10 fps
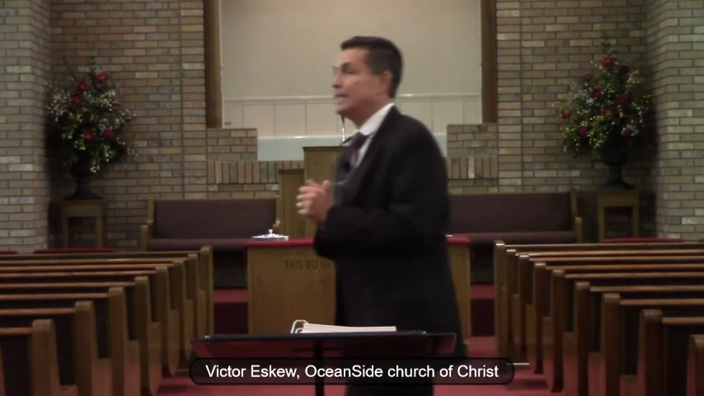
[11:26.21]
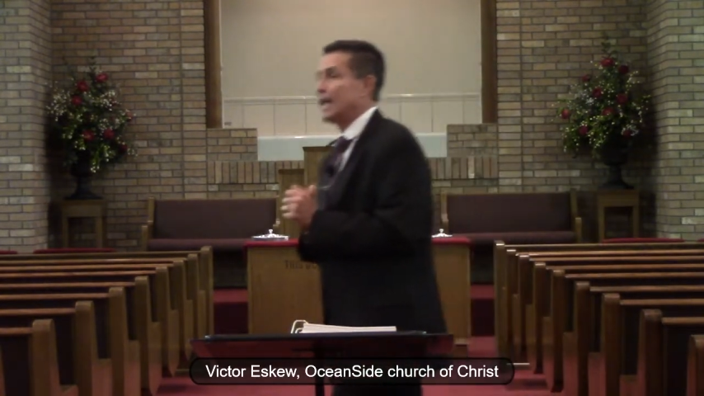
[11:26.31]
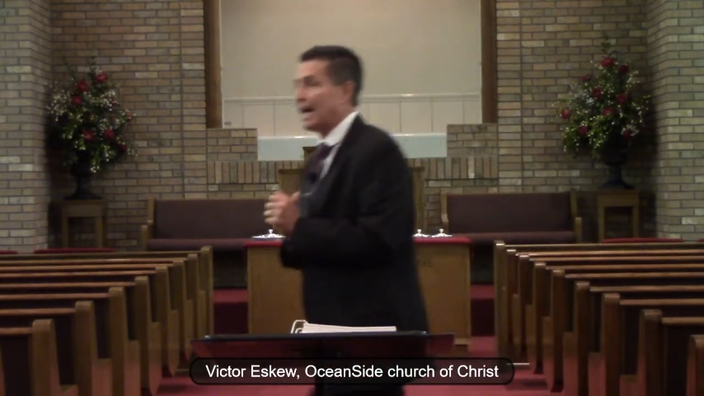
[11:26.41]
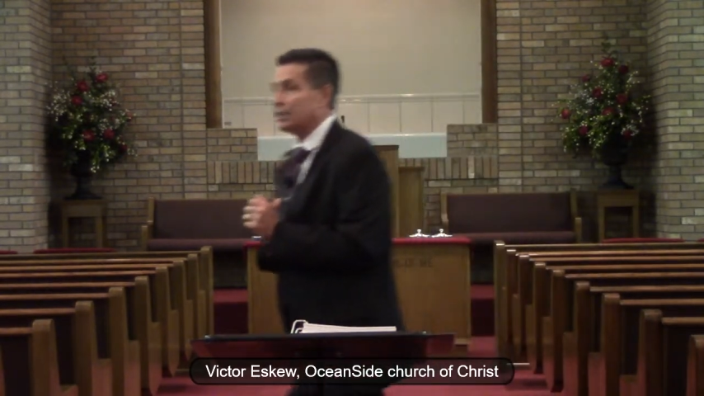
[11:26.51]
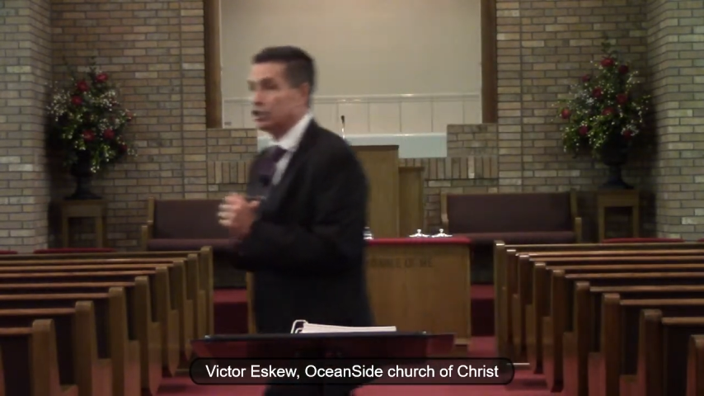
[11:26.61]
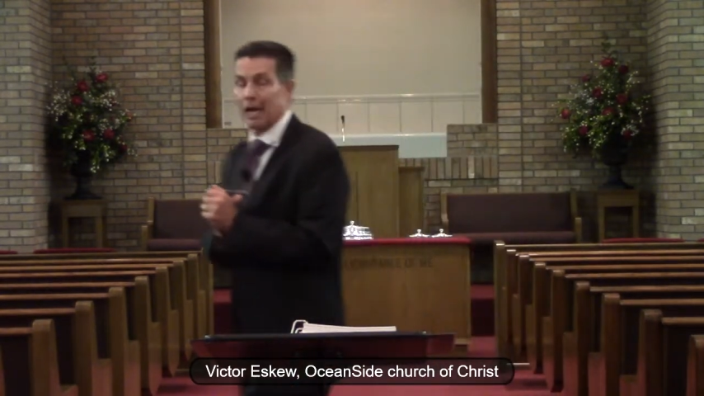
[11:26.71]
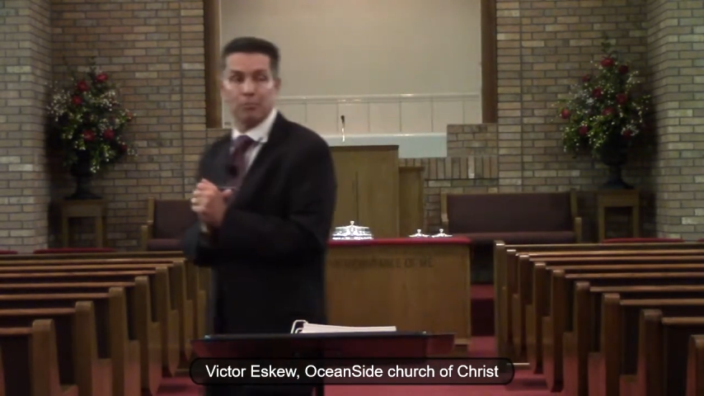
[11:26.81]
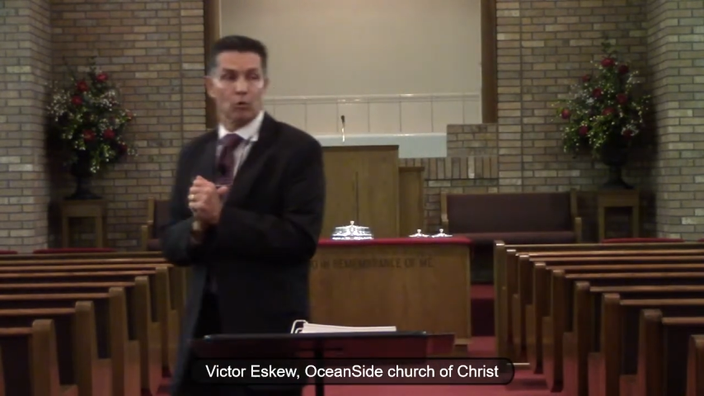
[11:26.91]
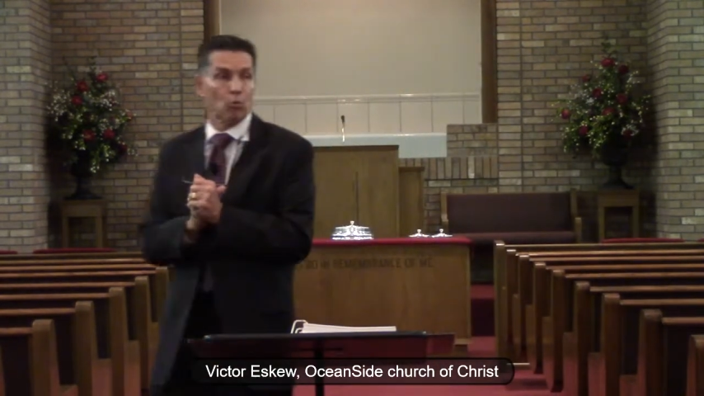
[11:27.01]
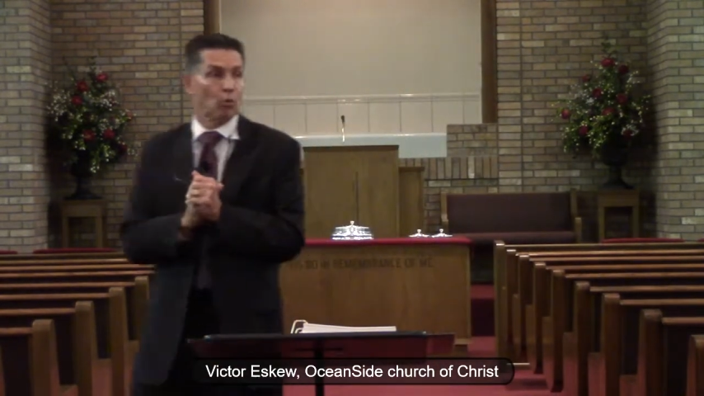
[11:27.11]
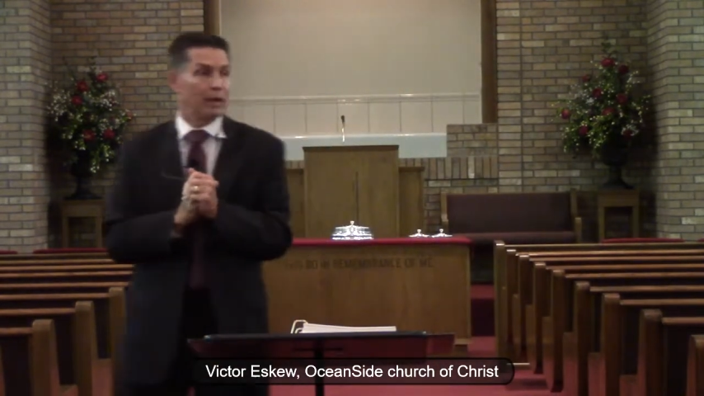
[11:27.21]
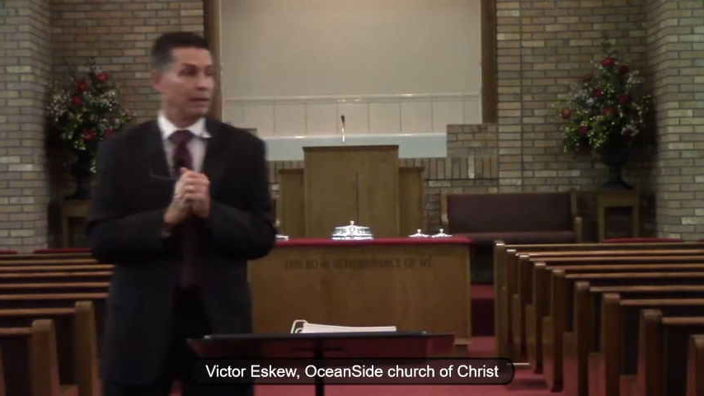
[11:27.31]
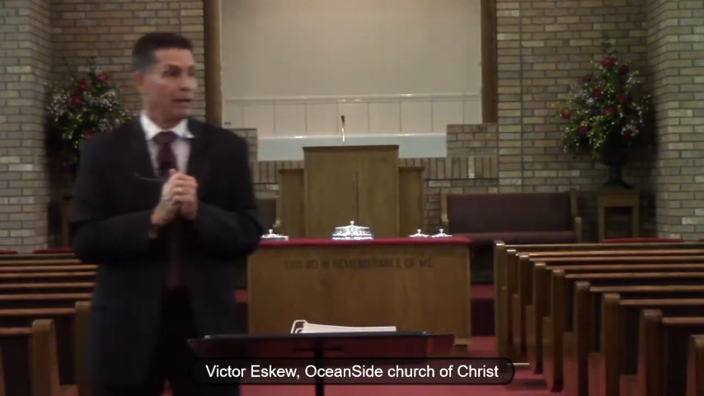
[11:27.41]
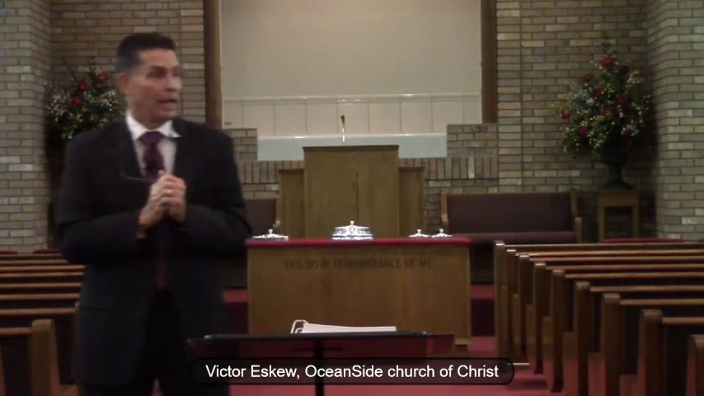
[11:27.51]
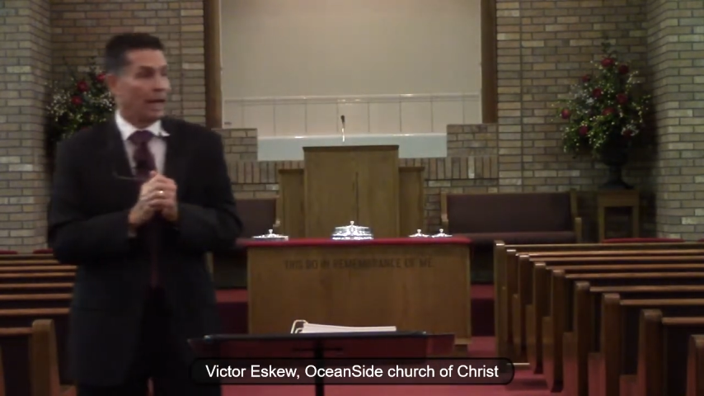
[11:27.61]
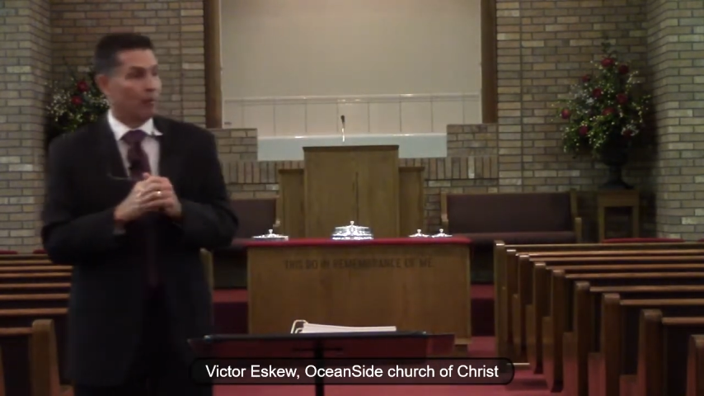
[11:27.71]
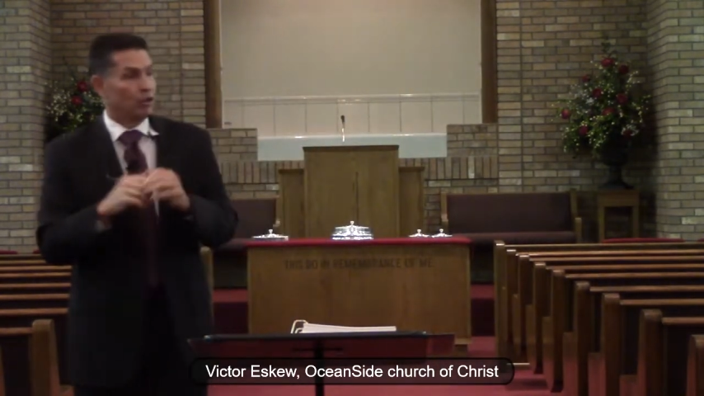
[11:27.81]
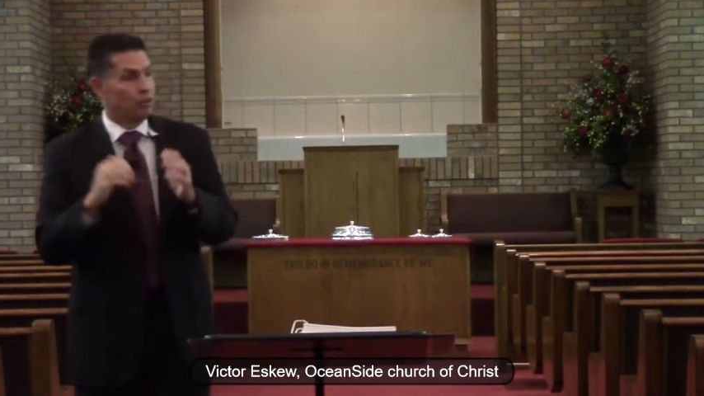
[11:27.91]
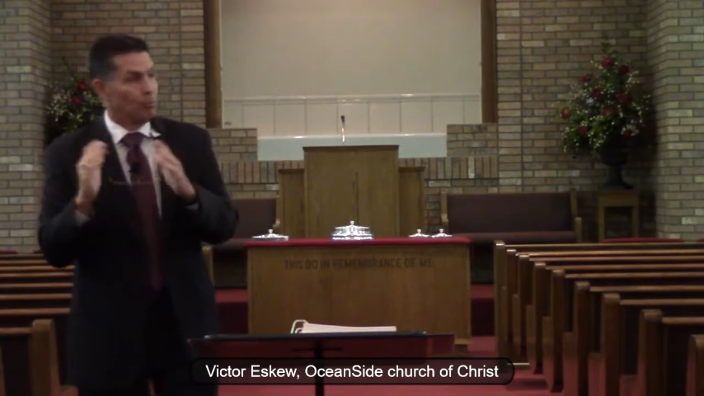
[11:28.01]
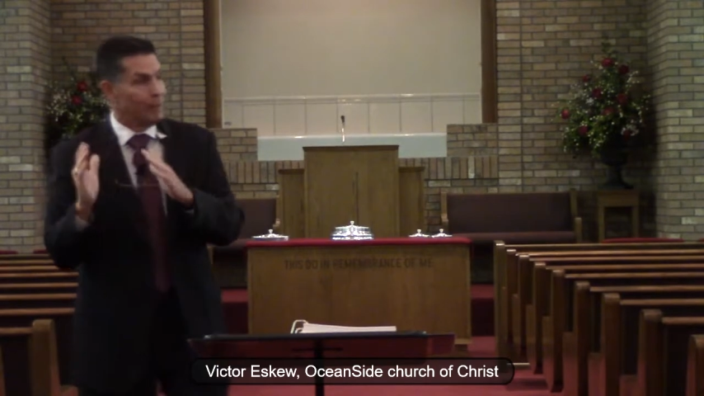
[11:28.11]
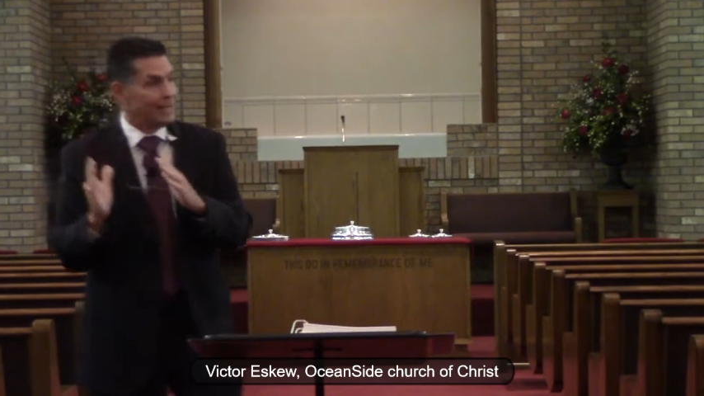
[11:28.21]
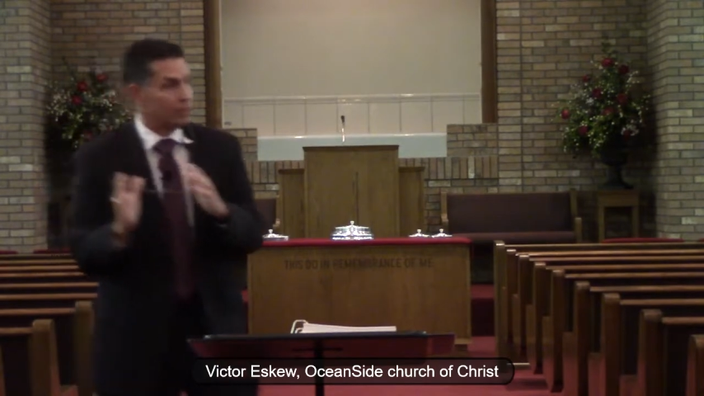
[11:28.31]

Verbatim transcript: Titus chapter 1. And when you meet